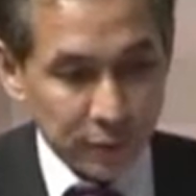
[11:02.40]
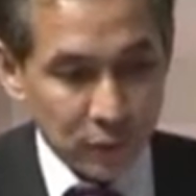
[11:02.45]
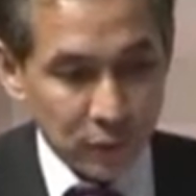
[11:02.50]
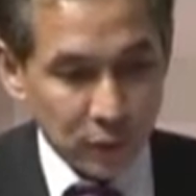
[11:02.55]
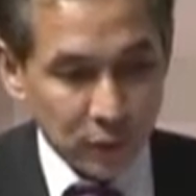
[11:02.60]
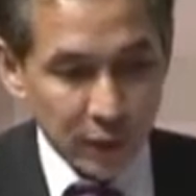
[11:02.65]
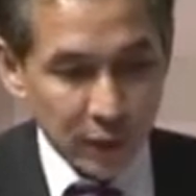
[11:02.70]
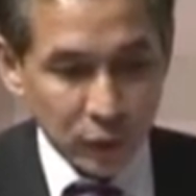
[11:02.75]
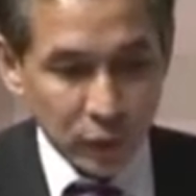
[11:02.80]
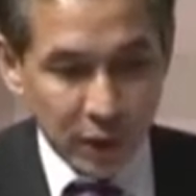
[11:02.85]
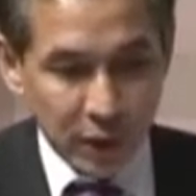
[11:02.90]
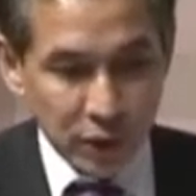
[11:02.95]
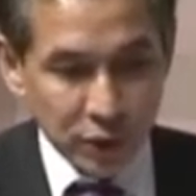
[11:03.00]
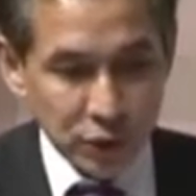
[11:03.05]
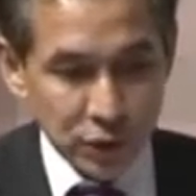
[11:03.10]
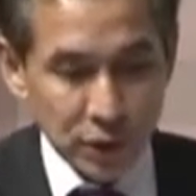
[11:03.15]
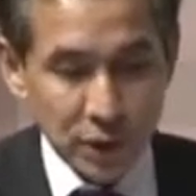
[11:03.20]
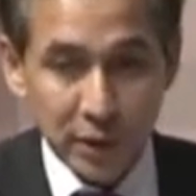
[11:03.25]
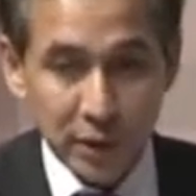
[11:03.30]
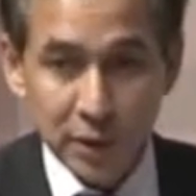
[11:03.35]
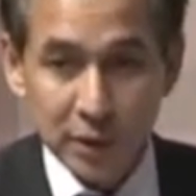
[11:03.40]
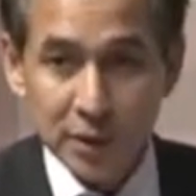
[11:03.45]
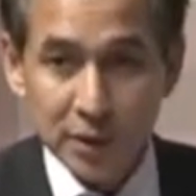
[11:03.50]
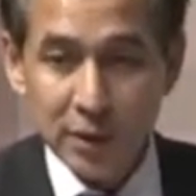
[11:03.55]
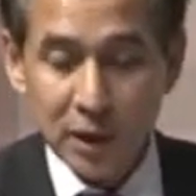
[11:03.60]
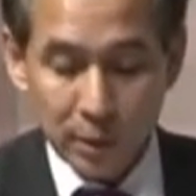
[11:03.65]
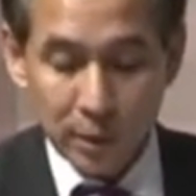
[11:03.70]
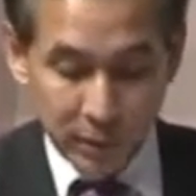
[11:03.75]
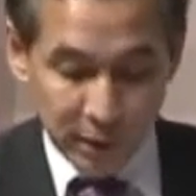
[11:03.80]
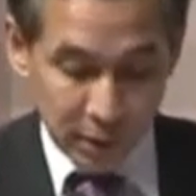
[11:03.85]
for Education in
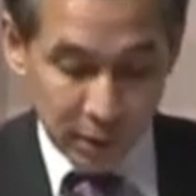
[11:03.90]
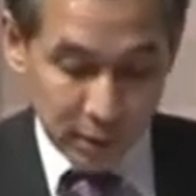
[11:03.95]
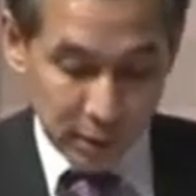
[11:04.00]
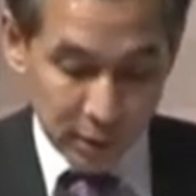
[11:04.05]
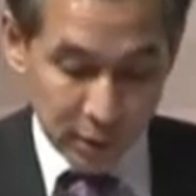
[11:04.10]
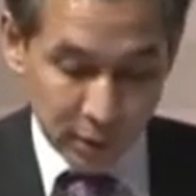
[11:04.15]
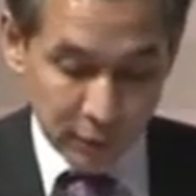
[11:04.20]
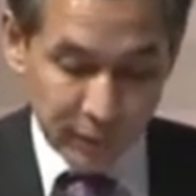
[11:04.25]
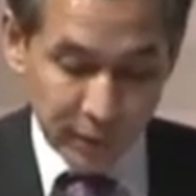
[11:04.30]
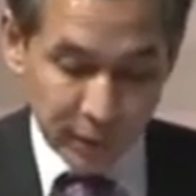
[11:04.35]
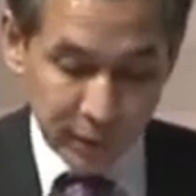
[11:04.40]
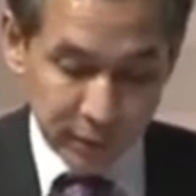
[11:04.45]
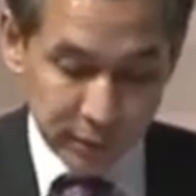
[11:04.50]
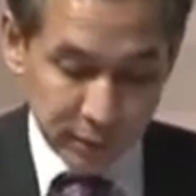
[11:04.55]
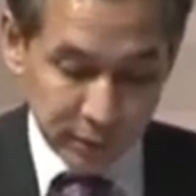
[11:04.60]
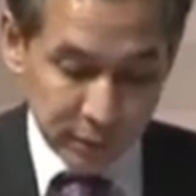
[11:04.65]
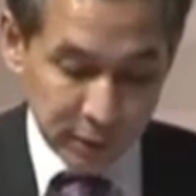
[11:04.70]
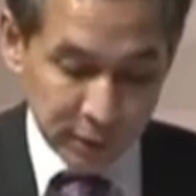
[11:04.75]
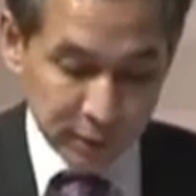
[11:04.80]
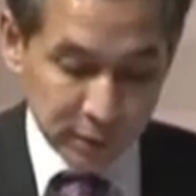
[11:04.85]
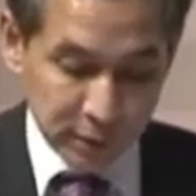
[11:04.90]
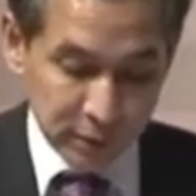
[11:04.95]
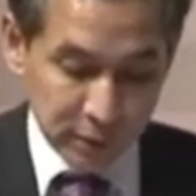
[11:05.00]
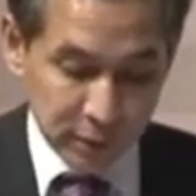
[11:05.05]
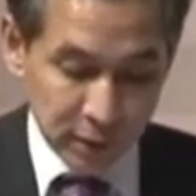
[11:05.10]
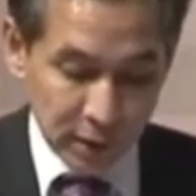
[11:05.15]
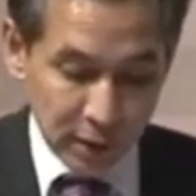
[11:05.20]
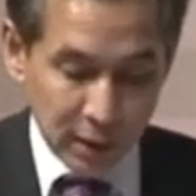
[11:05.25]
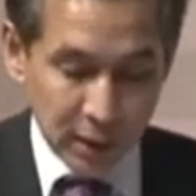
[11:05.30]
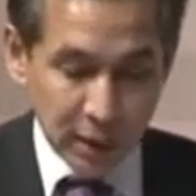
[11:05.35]
Islamic uh, Finance.
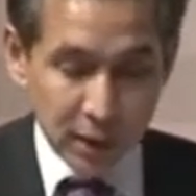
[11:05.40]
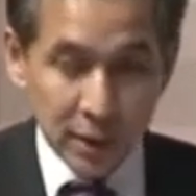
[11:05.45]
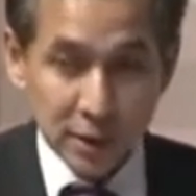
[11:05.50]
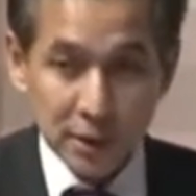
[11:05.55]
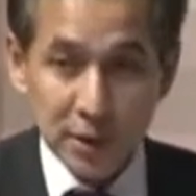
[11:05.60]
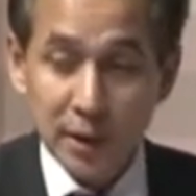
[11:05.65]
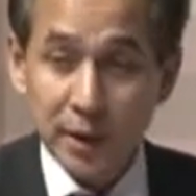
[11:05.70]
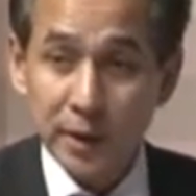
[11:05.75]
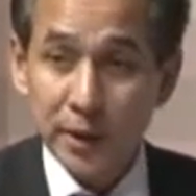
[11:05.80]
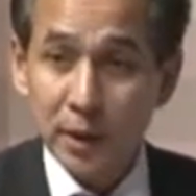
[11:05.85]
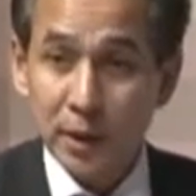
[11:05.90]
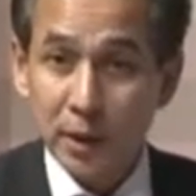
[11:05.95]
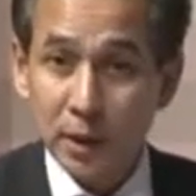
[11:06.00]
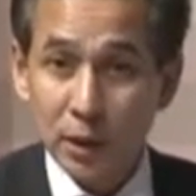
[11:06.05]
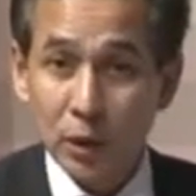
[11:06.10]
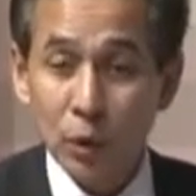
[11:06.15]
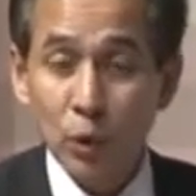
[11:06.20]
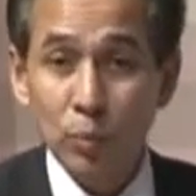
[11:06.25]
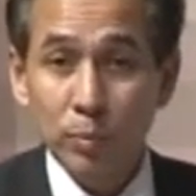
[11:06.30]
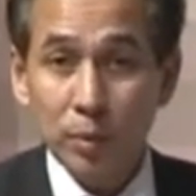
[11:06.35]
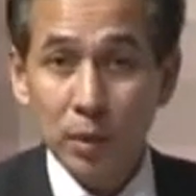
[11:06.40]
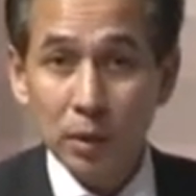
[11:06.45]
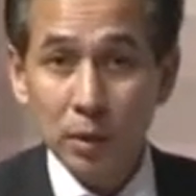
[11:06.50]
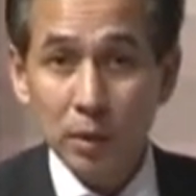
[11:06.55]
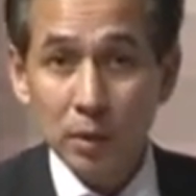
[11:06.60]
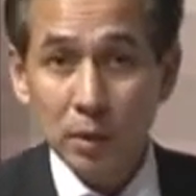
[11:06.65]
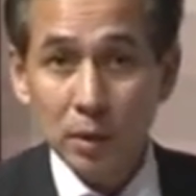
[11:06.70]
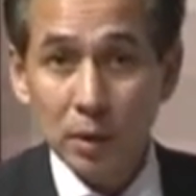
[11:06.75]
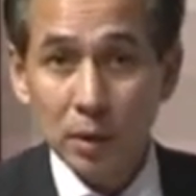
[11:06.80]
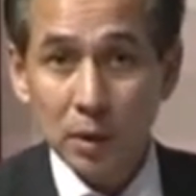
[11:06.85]
It's, it's like a
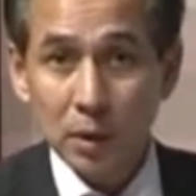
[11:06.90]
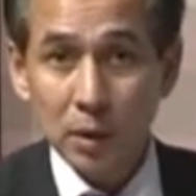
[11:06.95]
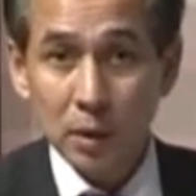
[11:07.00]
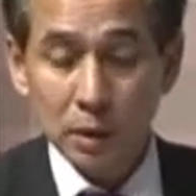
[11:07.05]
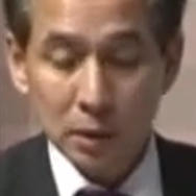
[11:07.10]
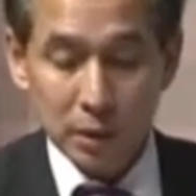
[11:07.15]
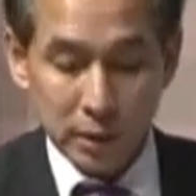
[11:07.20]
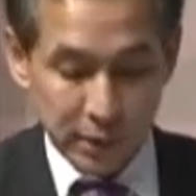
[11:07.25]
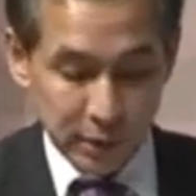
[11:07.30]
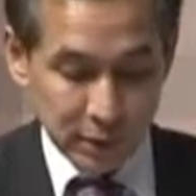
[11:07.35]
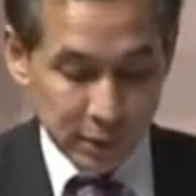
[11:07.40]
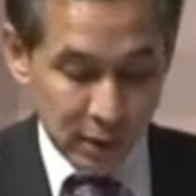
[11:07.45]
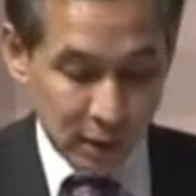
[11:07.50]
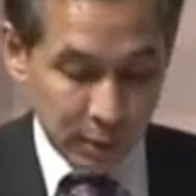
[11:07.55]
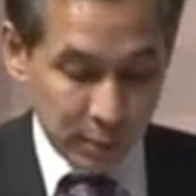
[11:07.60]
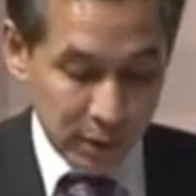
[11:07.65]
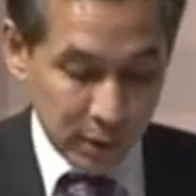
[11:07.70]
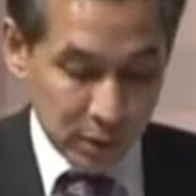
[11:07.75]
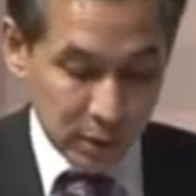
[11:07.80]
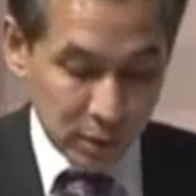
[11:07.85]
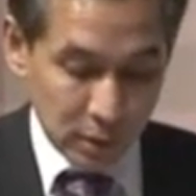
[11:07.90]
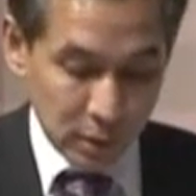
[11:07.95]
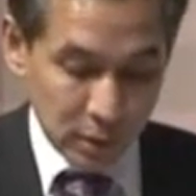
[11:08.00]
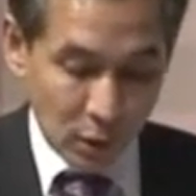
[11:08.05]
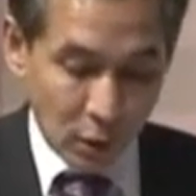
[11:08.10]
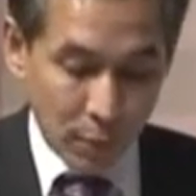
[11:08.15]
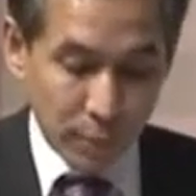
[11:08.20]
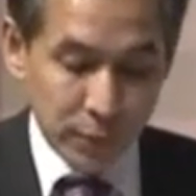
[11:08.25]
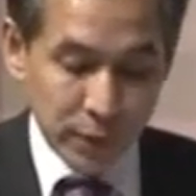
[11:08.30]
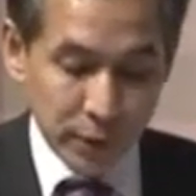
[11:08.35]
global uh, Islamic
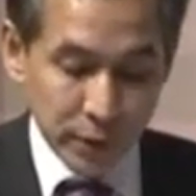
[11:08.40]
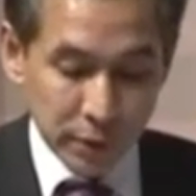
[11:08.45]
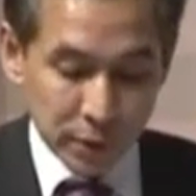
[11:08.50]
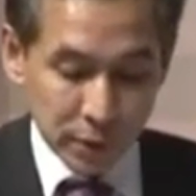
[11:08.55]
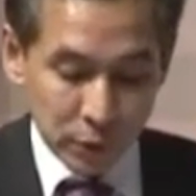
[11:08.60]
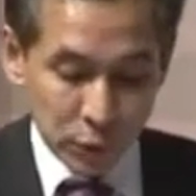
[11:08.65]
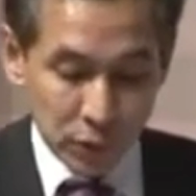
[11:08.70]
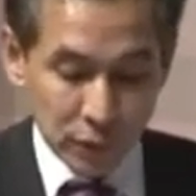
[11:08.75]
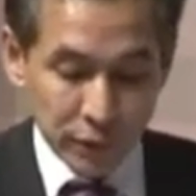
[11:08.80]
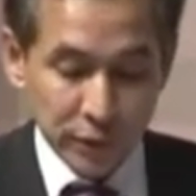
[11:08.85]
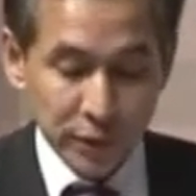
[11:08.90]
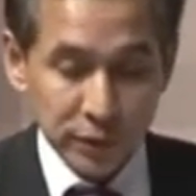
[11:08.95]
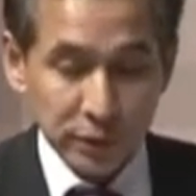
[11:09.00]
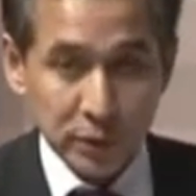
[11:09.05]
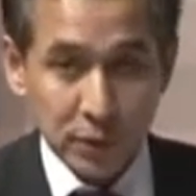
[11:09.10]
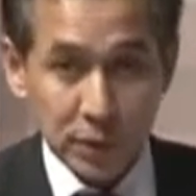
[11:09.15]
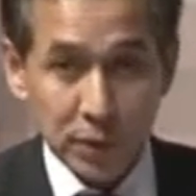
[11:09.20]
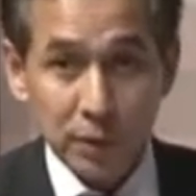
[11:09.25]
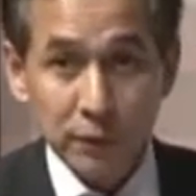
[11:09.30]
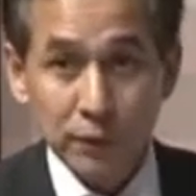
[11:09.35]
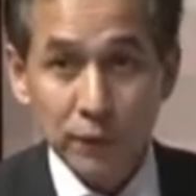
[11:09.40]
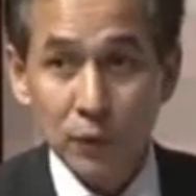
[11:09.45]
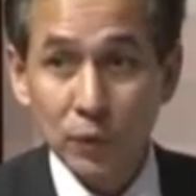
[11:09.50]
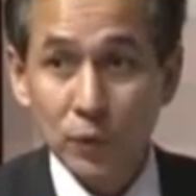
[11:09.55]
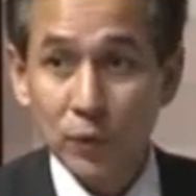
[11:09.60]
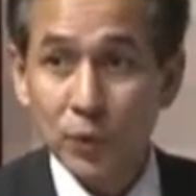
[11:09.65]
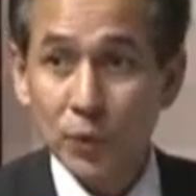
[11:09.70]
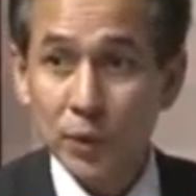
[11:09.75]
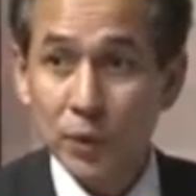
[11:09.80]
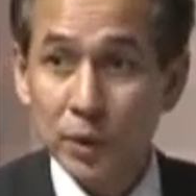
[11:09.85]
corporate university for
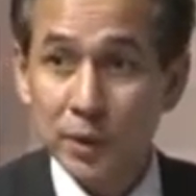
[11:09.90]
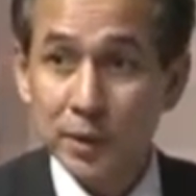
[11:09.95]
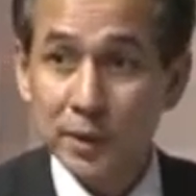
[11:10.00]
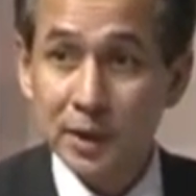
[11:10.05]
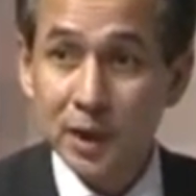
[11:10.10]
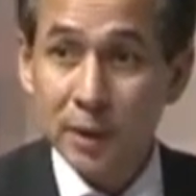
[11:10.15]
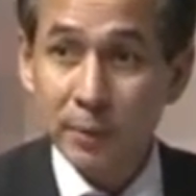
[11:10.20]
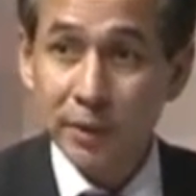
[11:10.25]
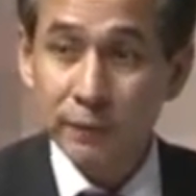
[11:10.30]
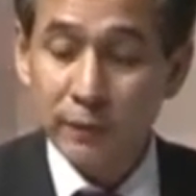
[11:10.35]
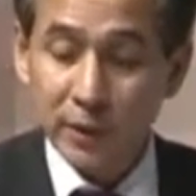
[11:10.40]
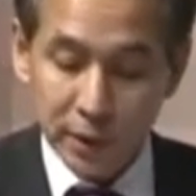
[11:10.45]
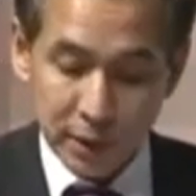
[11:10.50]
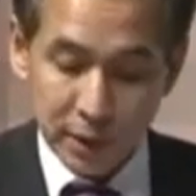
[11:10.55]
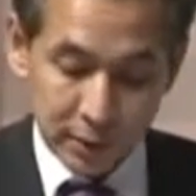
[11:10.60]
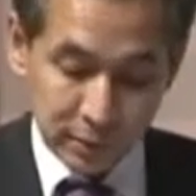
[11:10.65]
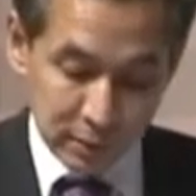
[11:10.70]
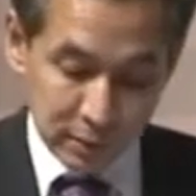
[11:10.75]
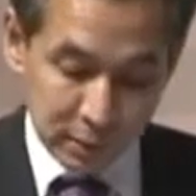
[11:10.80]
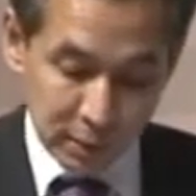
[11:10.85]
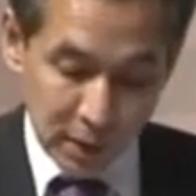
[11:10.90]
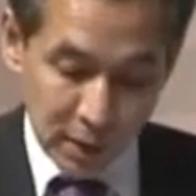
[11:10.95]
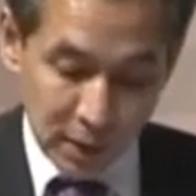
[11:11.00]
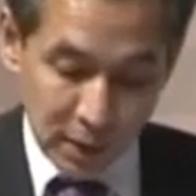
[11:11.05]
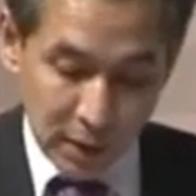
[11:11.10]
Islamic finance.